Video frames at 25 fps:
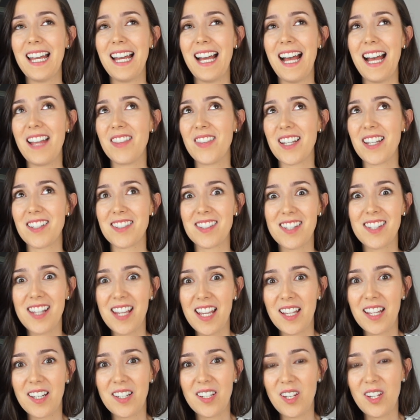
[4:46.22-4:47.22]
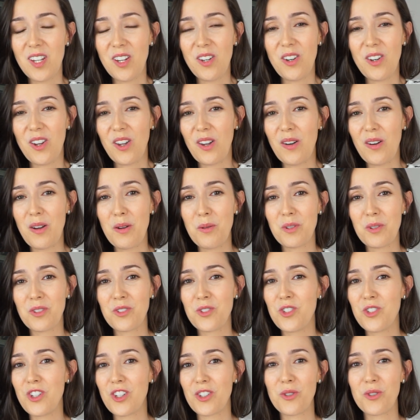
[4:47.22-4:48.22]
And that's it, you know, it was
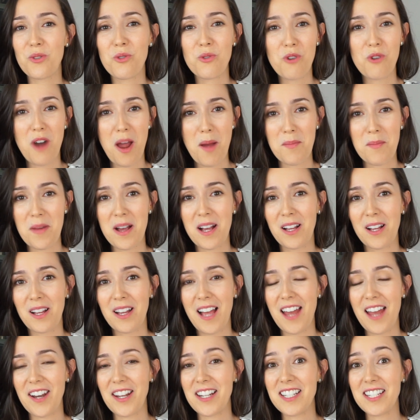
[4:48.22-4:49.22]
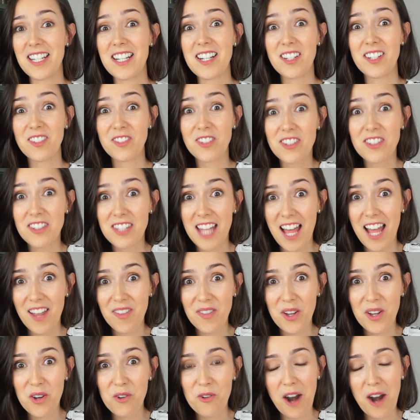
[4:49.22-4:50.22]
just grammar, and I didn't understand
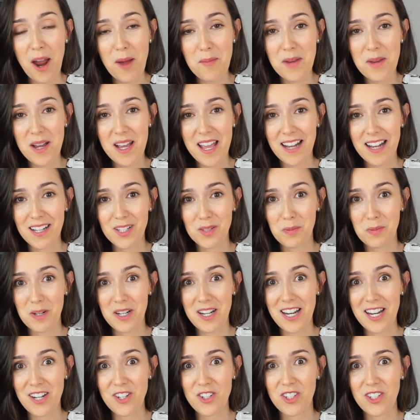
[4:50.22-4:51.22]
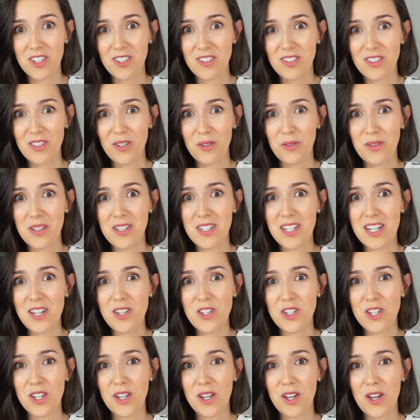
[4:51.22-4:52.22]
the grammar explanation, so the
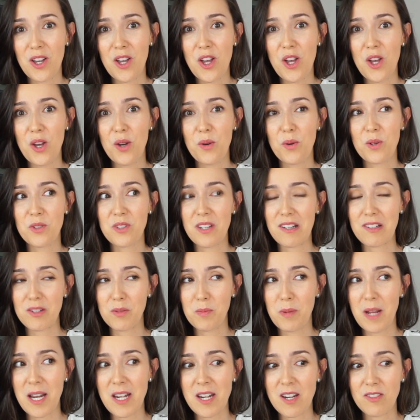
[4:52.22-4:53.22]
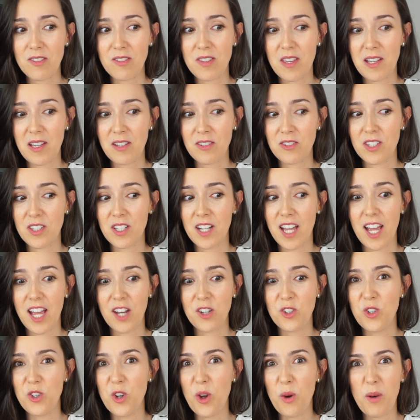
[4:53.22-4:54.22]
teacher was explaining things and I
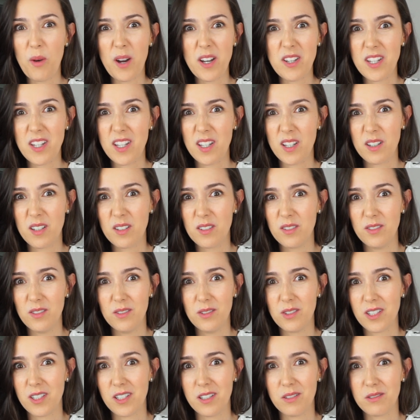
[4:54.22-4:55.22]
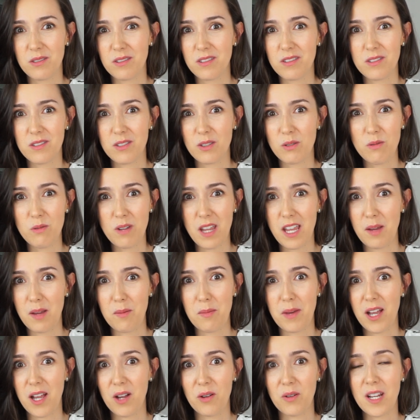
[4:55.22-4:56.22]
had no idea what he was talking
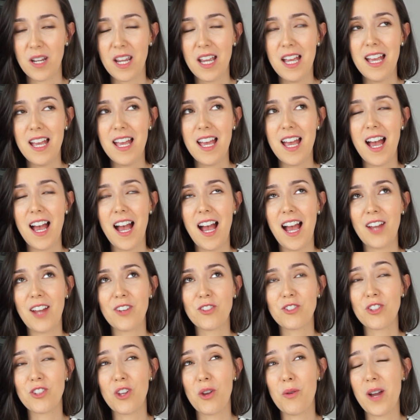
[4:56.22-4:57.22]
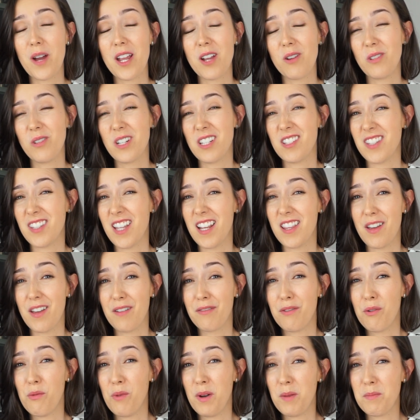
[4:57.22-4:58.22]
about. And so I only stayed there
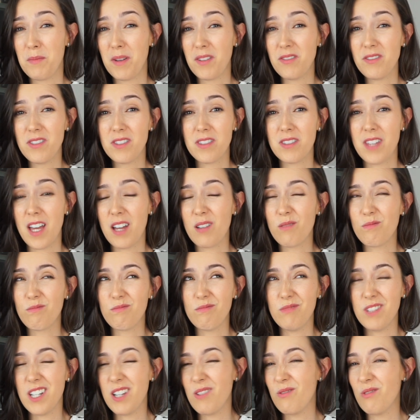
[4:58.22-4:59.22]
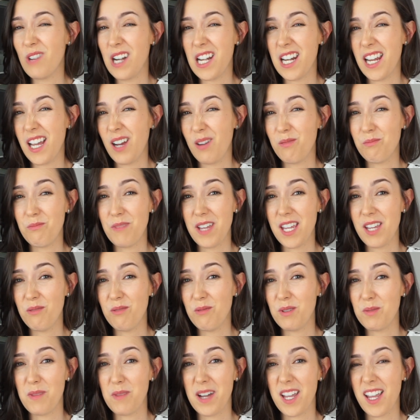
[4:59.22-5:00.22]
for 1 month. That didn't really help me
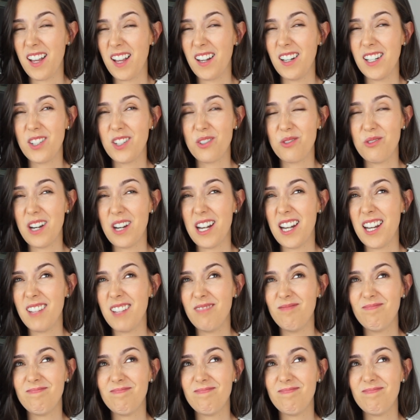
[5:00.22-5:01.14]
with my English, really.